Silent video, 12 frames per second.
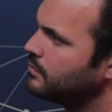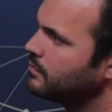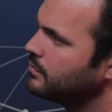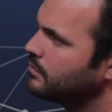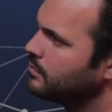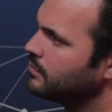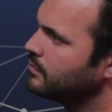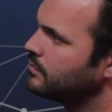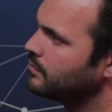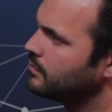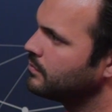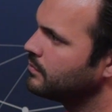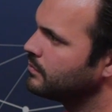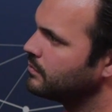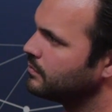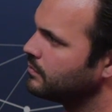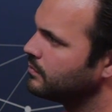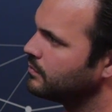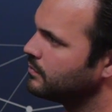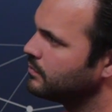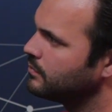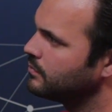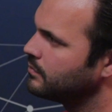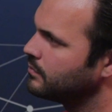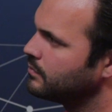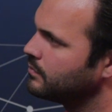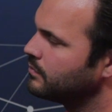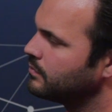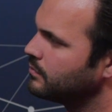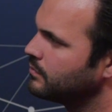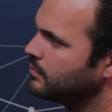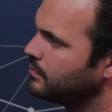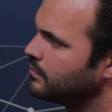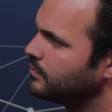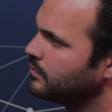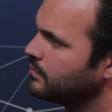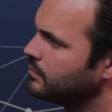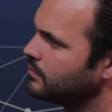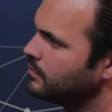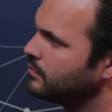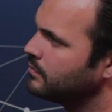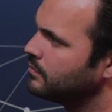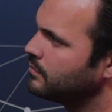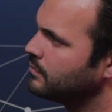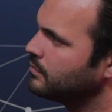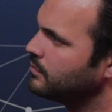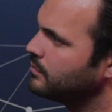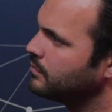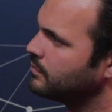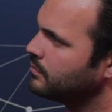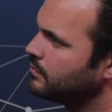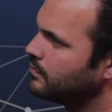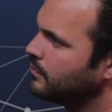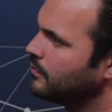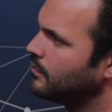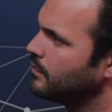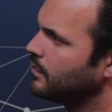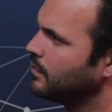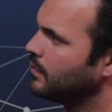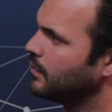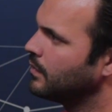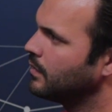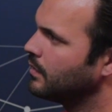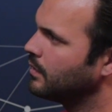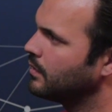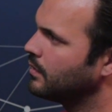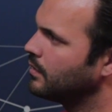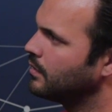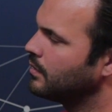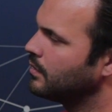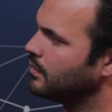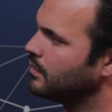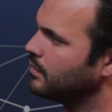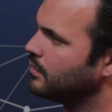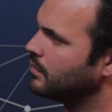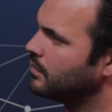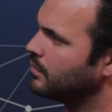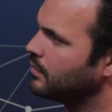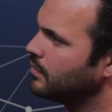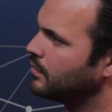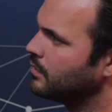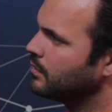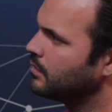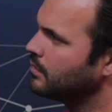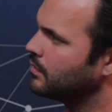(not speaking)